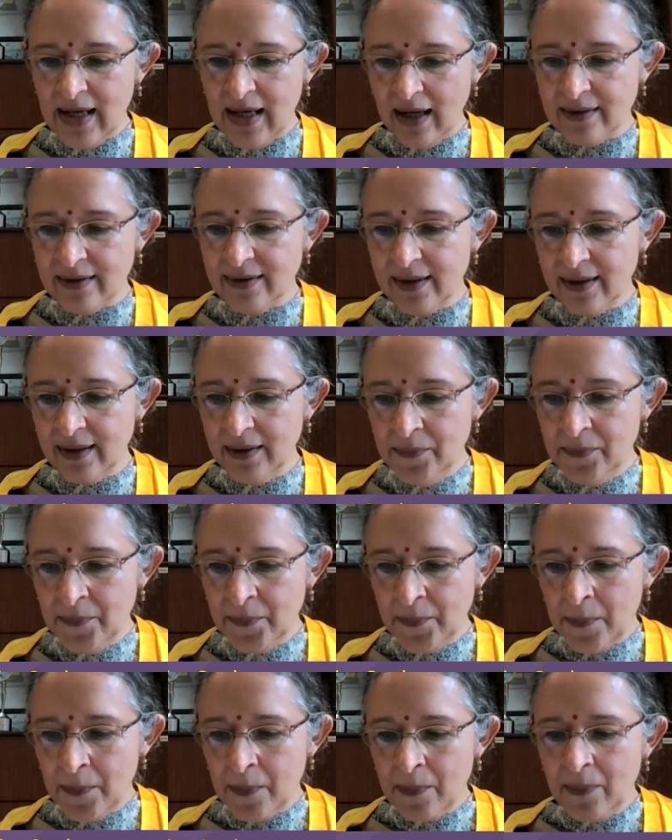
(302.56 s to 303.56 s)
the other,
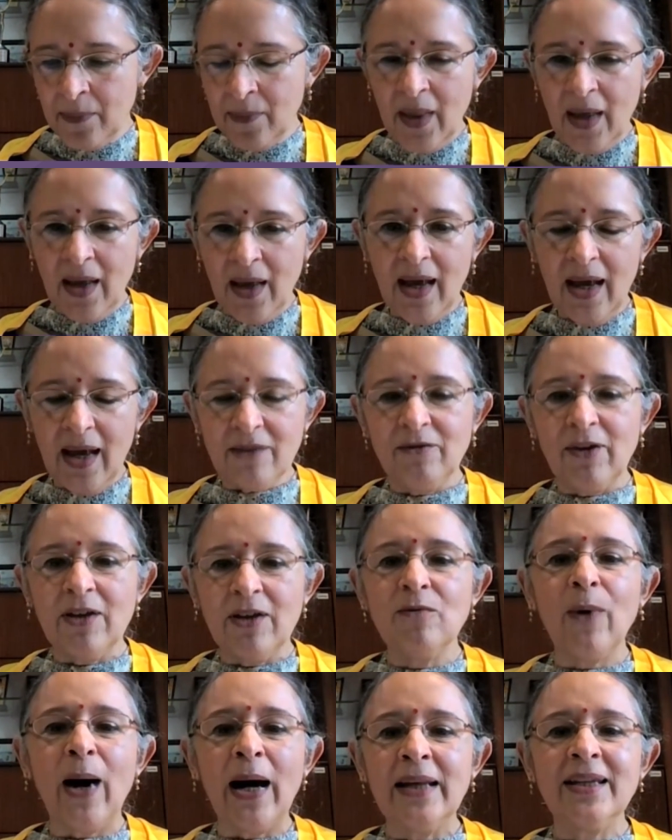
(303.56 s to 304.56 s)
and
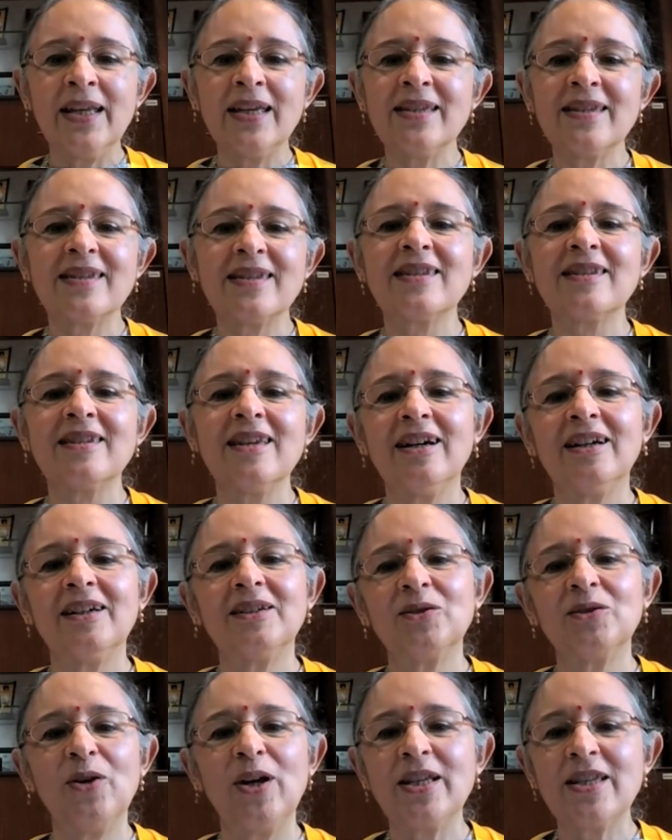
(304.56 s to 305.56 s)
when one is
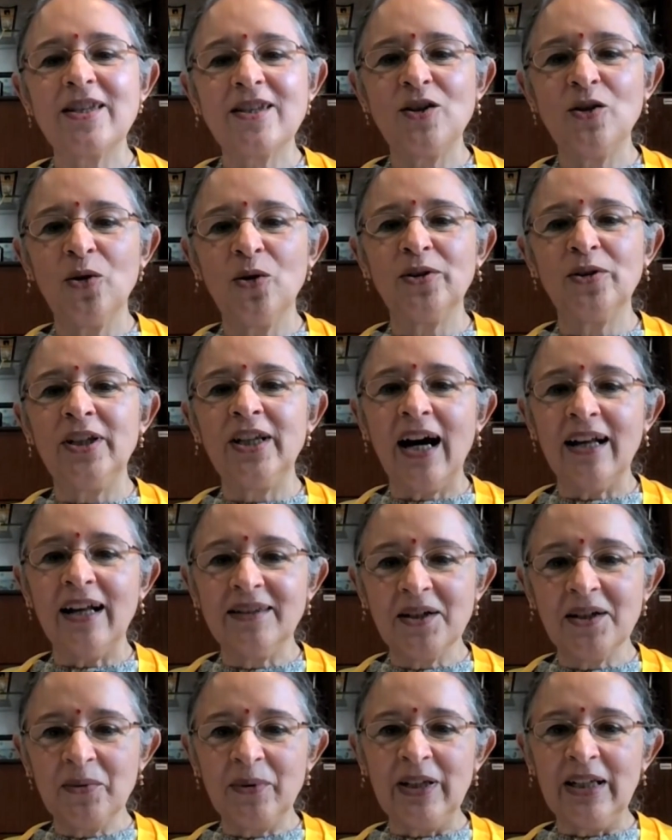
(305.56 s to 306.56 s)
uh, going slow, the
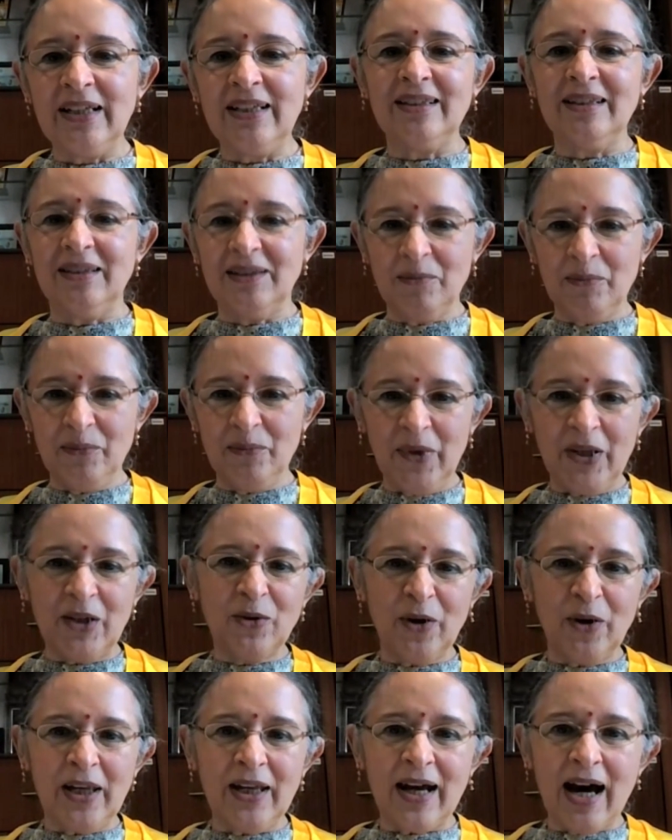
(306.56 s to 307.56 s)
other will be
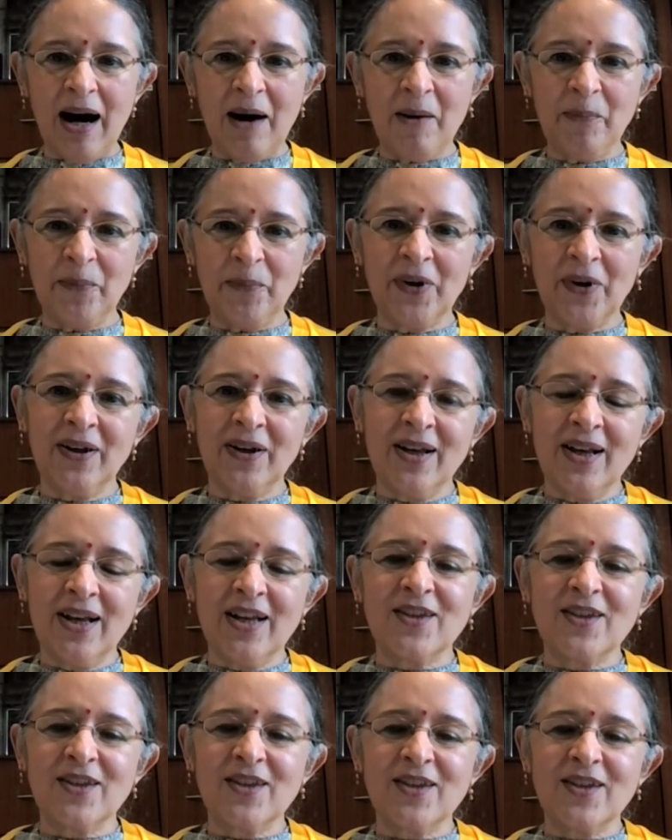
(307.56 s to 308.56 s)
going up.
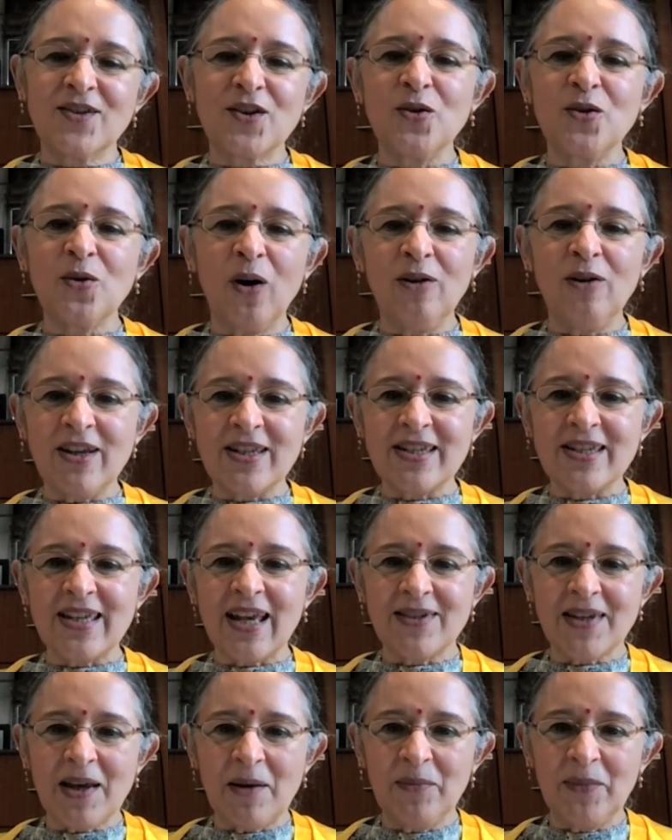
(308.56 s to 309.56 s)
So you always
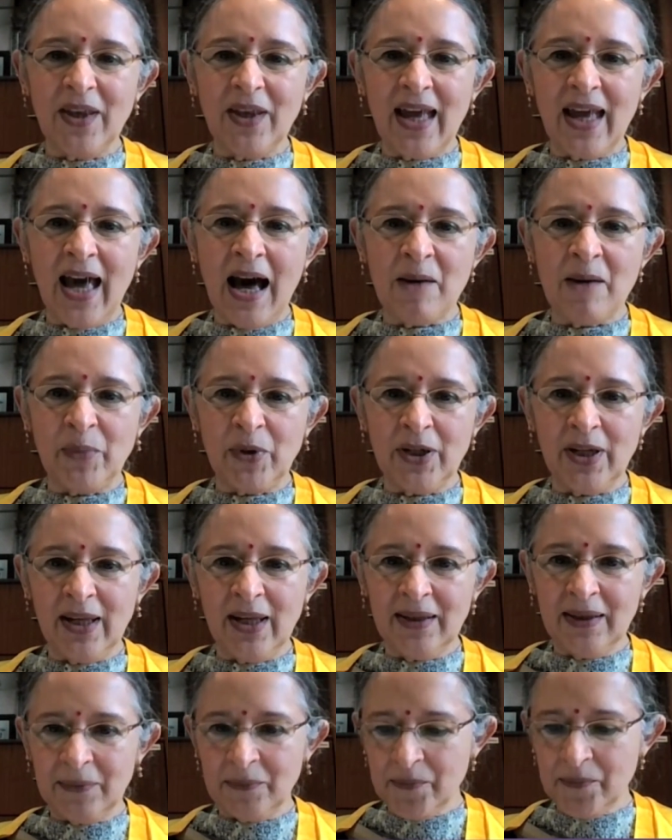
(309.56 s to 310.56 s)
have something
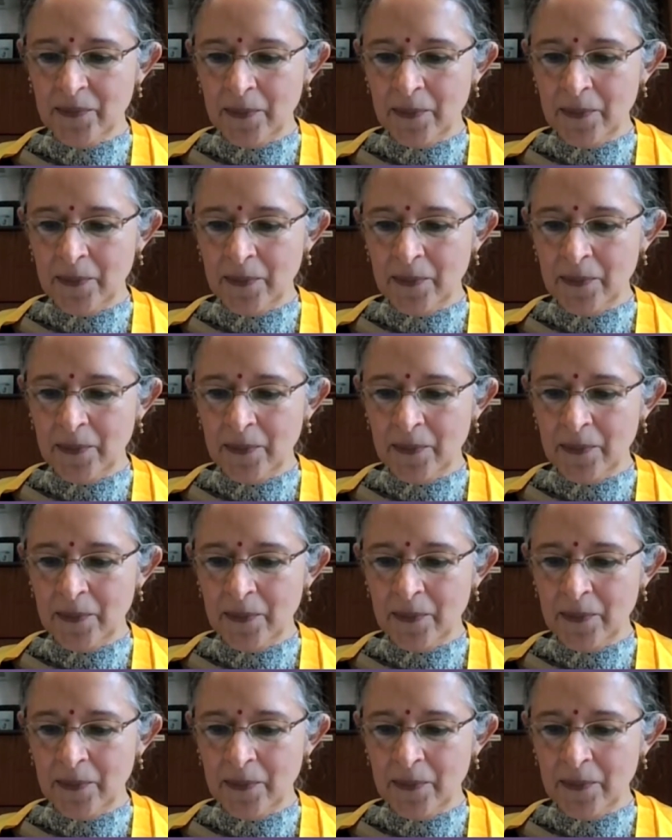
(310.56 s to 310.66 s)
happening.